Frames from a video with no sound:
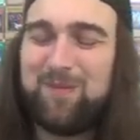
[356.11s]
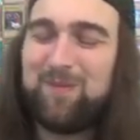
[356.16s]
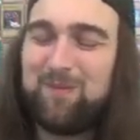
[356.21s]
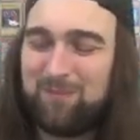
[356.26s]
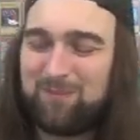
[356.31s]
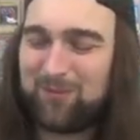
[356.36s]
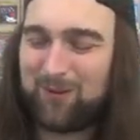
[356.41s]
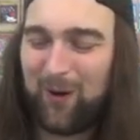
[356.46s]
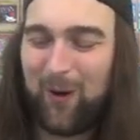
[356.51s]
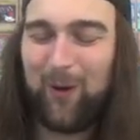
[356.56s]

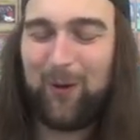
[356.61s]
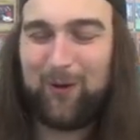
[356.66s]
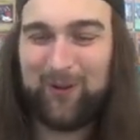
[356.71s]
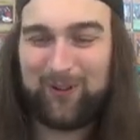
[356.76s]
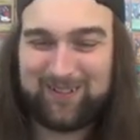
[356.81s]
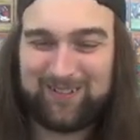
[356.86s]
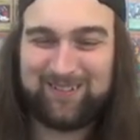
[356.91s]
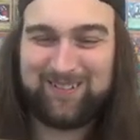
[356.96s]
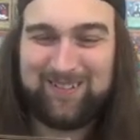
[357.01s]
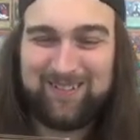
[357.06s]

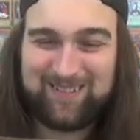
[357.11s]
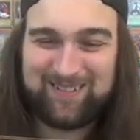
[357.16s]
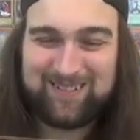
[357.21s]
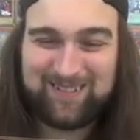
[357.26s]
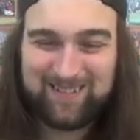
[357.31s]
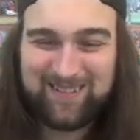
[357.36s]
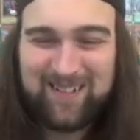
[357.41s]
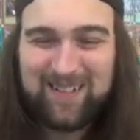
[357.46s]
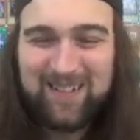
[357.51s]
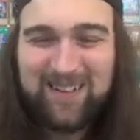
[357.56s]
Broke.
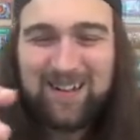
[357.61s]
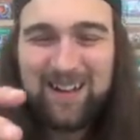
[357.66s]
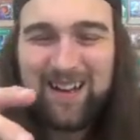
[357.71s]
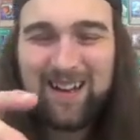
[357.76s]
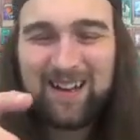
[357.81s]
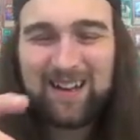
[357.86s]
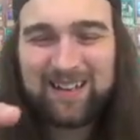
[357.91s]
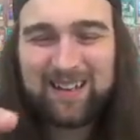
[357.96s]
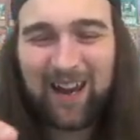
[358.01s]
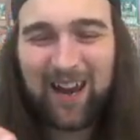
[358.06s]

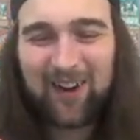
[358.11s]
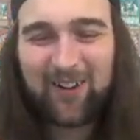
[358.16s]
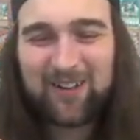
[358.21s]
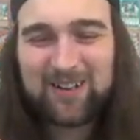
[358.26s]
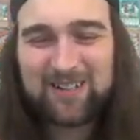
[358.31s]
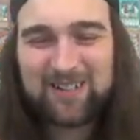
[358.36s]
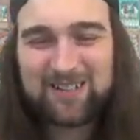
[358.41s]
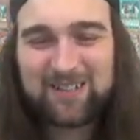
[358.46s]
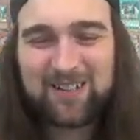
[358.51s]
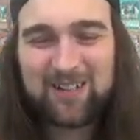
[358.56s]
a,
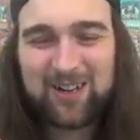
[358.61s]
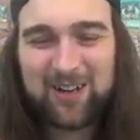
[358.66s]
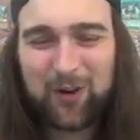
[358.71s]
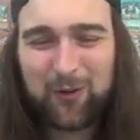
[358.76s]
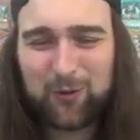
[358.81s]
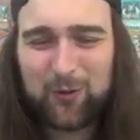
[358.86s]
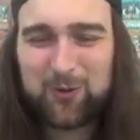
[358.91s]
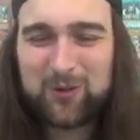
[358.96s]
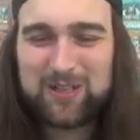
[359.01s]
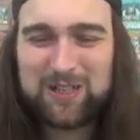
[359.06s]
Karus, a
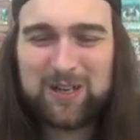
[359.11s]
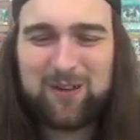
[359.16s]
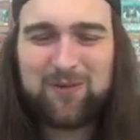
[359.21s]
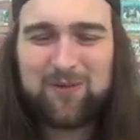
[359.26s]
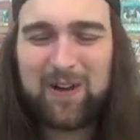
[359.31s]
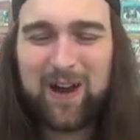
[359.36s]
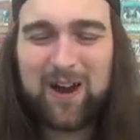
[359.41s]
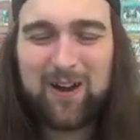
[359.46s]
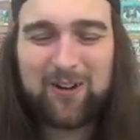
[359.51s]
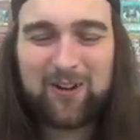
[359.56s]
Karusi
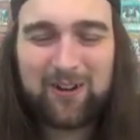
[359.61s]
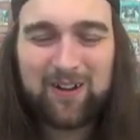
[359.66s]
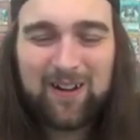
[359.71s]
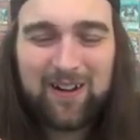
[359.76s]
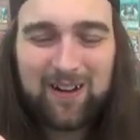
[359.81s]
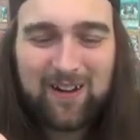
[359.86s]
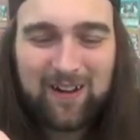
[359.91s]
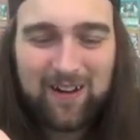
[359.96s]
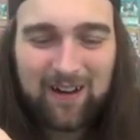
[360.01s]
fighter.